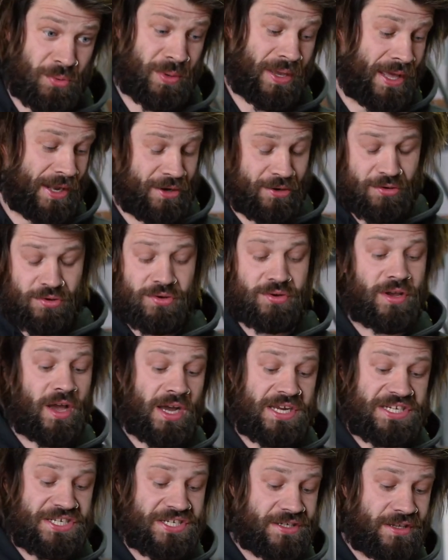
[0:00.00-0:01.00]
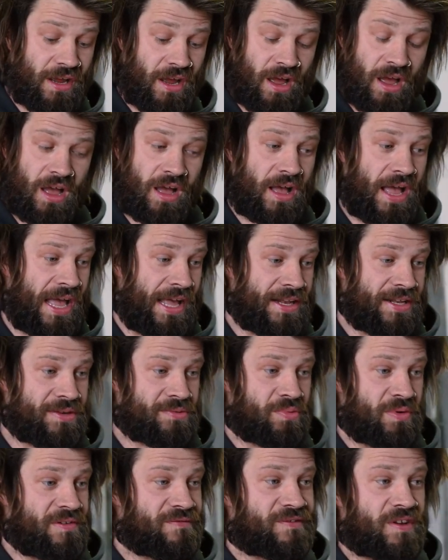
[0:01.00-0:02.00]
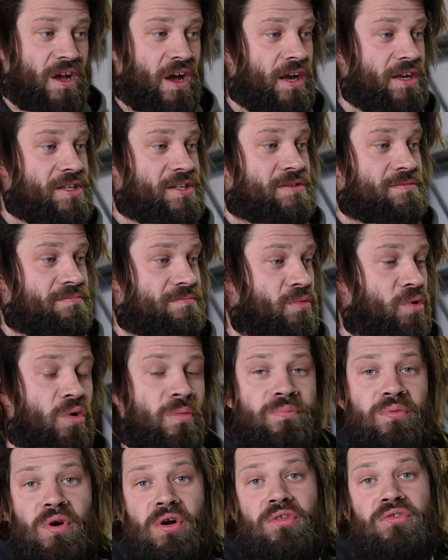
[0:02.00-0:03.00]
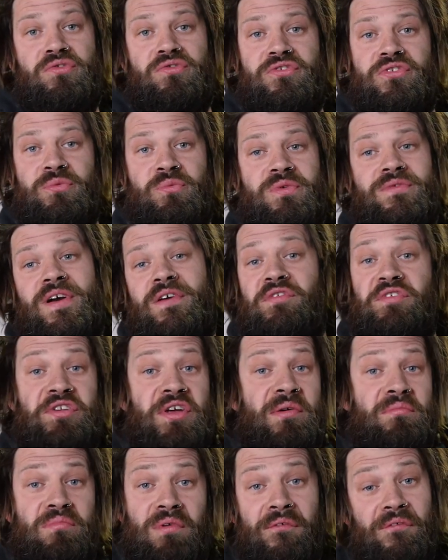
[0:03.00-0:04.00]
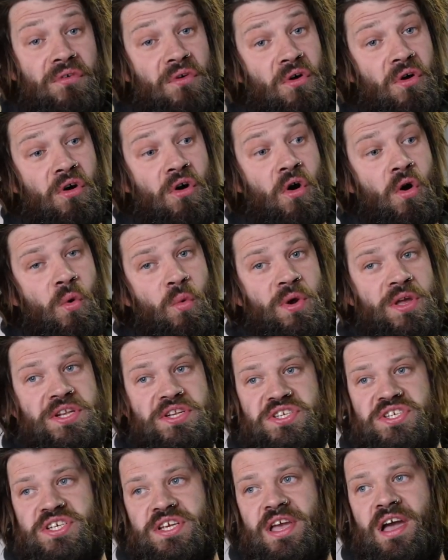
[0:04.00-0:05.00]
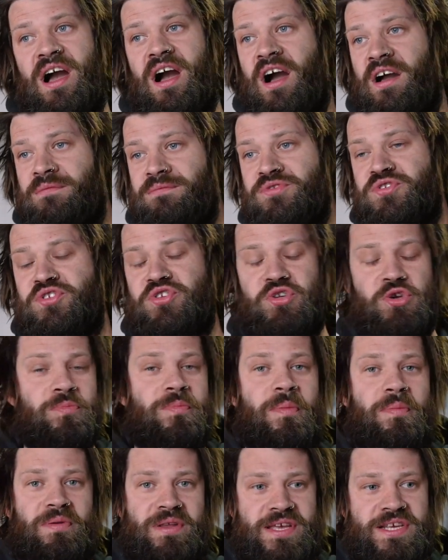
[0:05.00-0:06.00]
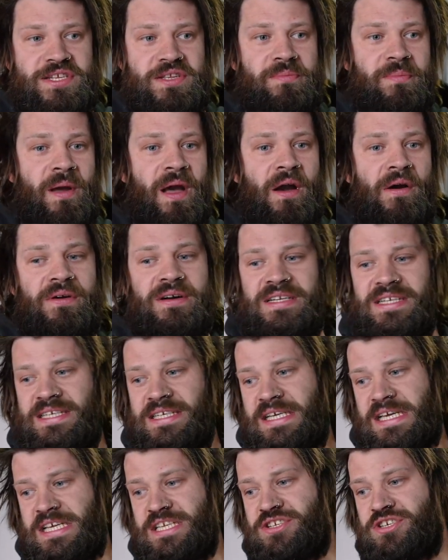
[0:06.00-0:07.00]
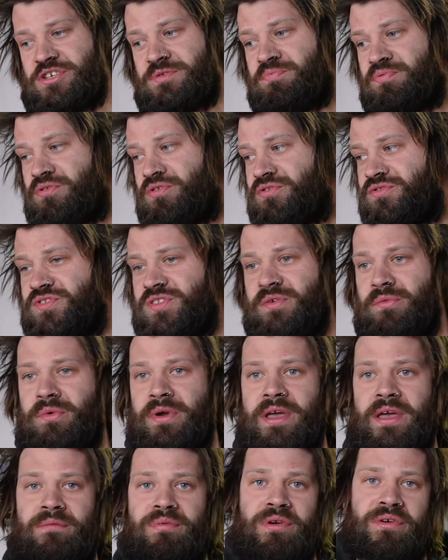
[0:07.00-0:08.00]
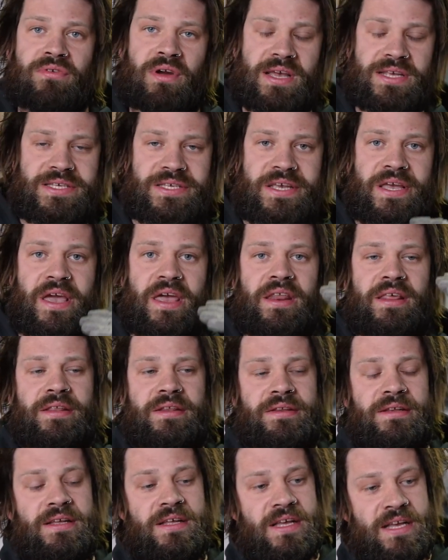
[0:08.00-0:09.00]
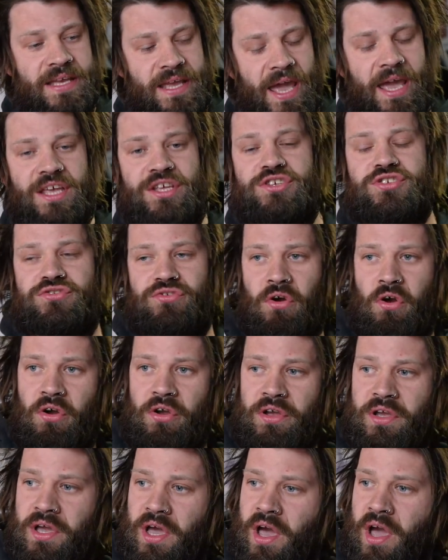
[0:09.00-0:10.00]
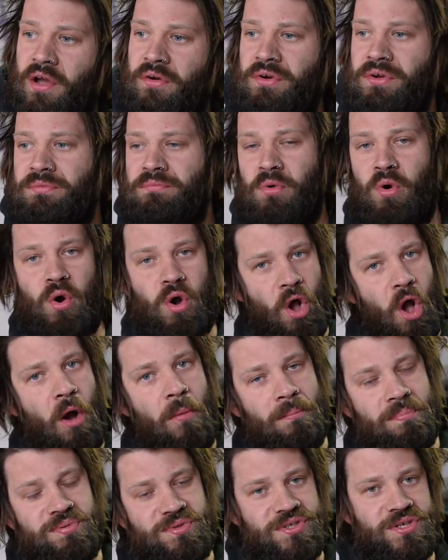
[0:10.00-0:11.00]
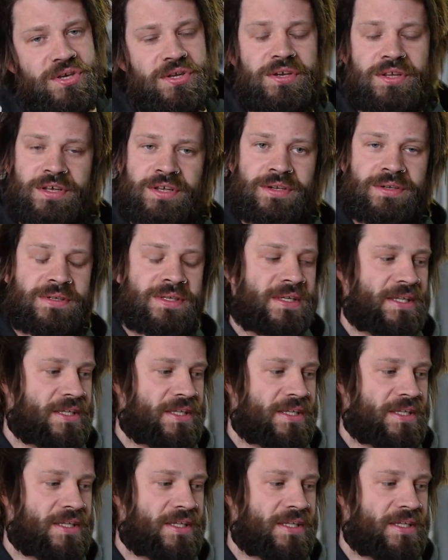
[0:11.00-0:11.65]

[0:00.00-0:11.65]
We had a new guy start and we've cast more bronze than we've ever done before, which I'm super pleased about. It just proves that we're progressing and getting stronger and more competent and,